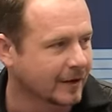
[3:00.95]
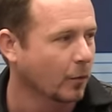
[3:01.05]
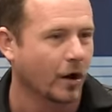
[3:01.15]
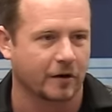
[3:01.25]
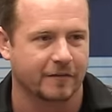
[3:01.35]

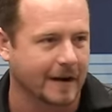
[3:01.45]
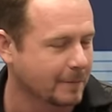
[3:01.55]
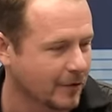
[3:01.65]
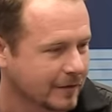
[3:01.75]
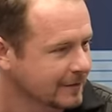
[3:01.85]
water
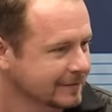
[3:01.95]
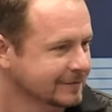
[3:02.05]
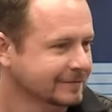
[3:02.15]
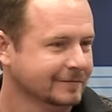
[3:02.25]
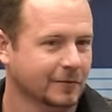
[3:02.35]
vapor,
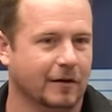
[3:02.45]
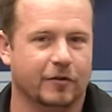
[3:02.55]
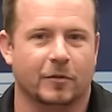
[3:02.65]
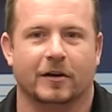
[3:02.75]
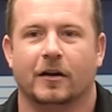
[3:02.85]
whatever
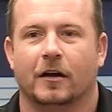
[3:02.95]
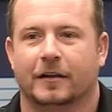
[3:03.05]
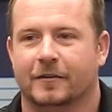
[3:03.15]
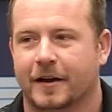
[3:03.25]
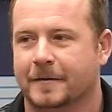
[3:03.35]
you want to call
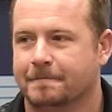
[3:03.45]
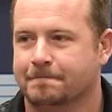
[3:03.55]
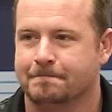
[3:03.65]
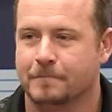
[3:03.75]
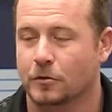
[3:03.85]
it, right?
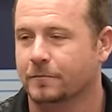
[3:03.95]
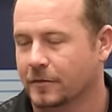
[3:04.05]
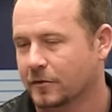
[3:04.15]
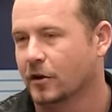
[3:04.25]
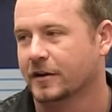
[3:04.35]
You,
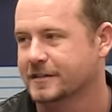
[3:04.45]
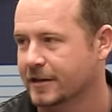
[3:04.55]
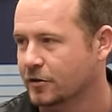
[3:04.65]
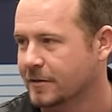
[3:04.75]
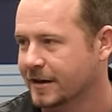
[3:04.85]
you already
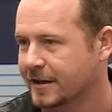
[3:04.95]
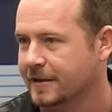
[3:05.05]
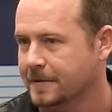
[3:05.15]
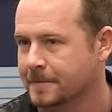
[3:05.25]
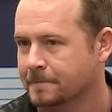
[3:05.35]
said
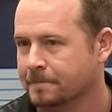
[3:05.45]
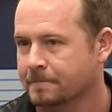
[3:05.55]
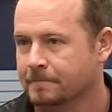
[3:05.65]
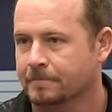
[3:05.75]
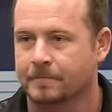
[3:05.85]
humidity.
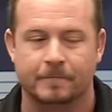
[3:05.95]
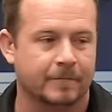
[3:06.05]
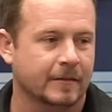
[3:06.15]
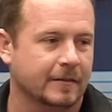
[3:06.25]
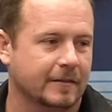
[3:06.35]

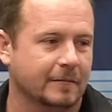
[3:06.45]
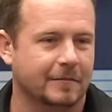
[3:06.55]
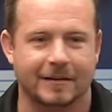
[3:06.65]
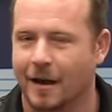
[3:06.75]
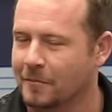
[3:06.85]

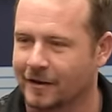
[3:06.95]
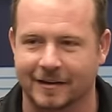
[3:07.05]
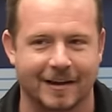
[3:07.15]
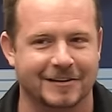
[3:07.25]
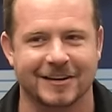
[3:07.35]
Not butt
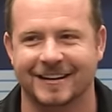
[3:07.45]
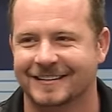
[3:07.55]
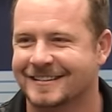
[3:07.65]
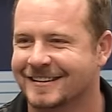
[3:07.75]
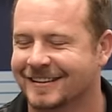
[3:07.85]

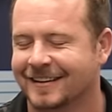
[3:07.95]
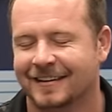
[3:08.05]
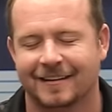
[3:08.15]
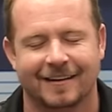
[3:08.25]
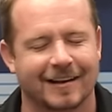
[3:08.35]
connections.
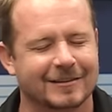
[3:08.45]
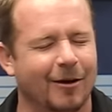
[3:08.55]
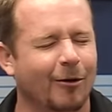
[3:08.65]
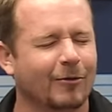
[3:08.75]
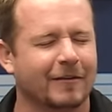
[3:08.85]
That's a
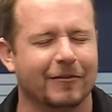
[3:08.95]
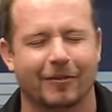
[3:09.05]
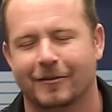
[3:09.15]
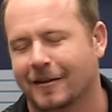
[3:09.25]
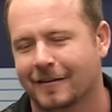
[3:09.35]
whole
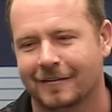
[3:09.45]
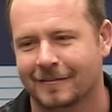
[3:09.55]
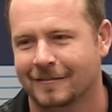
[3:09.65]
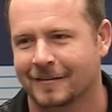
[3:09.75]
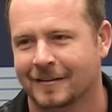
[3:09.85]
different thing.
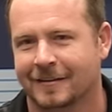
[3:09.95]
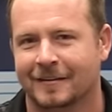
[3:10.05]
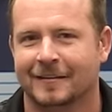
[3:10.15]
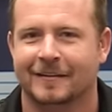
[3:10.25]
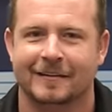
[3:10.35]

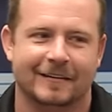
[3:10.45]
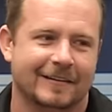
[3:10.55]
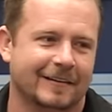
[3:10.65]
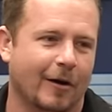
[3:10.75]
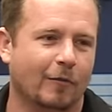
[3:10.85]

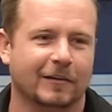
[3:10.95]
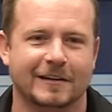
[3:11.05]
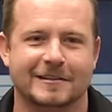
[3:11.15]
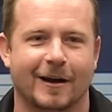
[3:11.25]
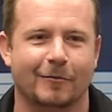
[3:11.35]
Hopefully
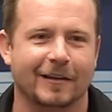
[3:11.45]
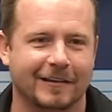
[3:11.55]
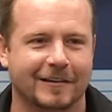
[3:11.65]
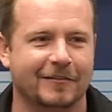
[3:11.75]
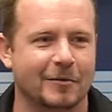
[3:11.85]
it's not
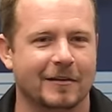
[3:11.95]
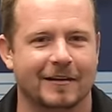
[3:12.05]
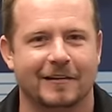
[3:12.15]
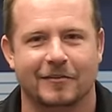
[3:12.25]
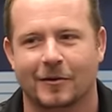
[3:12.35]
relative
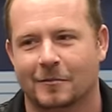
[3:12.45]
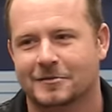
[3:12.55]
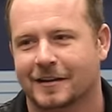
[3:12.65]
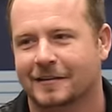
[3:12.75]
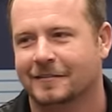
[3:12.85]
humidity, if you know what I'm
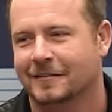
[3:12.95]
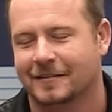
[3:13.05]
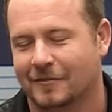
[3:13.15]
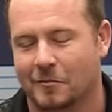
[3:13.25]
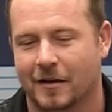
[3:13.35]
saying.
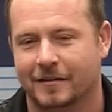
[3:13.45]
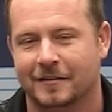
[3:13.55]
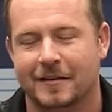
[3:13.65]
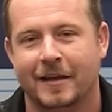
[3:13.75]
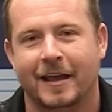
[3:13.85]
Never mind.
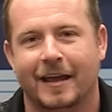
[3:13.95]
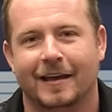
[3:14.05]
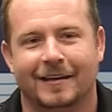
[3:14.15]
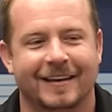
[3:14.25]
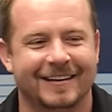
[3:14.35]
That